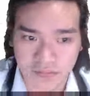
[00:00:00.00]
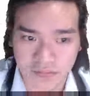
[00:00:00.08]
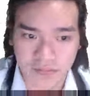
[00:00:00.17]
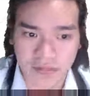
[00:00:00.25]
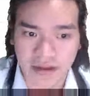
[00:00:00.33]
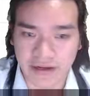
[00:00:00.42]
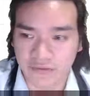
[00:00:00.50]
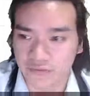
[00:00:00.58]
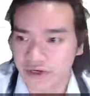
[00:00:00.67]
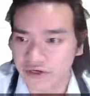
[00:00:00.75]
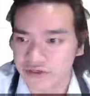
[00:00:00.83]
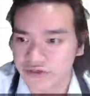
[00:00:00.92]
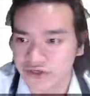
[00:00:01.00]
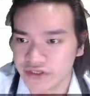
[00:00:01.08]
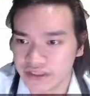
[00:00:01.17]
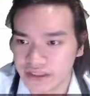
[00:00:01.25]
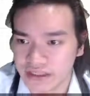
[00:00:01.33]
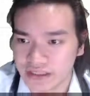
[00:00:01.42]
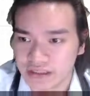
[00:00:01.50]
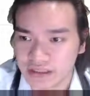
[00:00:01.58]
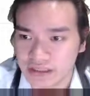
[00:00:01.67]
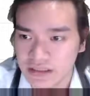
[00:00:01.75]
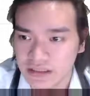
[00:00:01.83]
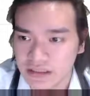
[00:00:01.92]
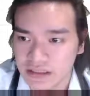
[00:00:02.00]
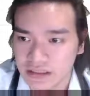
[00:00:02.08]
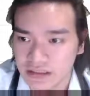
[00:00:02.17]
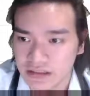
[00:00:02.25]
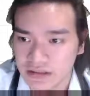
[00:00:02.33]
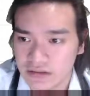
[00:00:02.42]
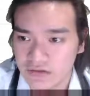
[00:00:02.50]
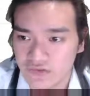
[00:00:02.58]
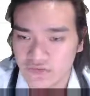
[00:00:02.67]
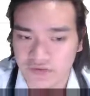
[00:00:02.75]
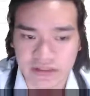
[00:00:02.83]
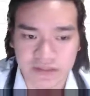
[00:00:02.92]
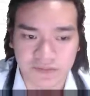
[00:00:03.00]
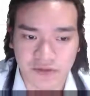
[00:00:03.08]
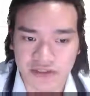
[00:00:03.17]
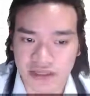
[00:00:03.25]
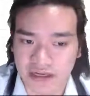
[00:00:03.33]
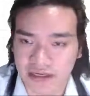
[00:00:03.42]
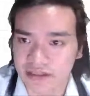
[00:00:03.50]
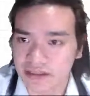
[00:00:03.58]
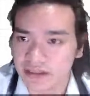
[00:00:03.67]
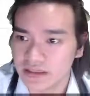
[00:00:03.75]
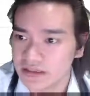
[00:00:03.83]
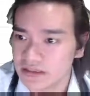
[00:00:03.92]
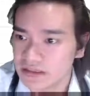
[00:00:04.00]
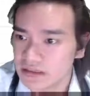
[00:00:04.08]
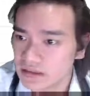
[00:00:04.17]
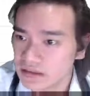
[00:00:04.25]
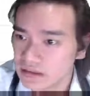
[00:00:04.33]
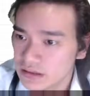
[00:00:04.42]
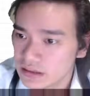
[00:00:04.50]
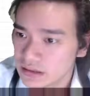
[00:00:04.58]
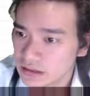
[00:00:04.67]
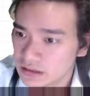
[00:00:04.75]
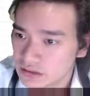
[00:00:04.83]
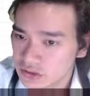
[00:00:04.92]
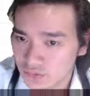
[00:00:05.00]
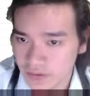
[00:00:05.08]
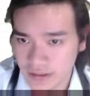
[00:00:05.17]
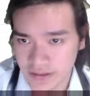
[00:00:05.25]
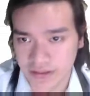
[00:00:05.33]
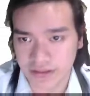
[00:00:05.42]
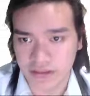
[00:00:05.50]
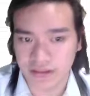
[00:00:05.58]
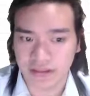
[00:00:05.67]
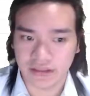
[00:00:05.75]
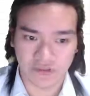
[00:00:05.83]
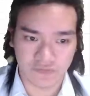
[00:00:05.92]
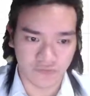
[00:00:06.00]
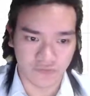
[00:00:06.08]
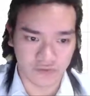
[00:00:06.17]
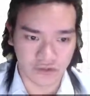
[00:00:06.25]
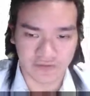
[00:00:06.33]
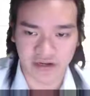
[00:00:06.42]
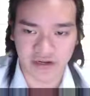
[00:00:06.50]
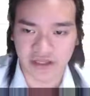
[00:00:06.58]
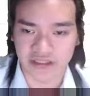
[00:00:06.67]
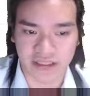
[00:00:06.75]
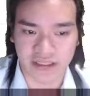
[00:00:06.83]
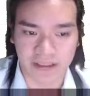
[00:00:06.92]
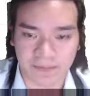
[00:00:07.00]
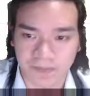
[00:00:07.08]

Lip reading: and 130 feet per second squared for the velocity.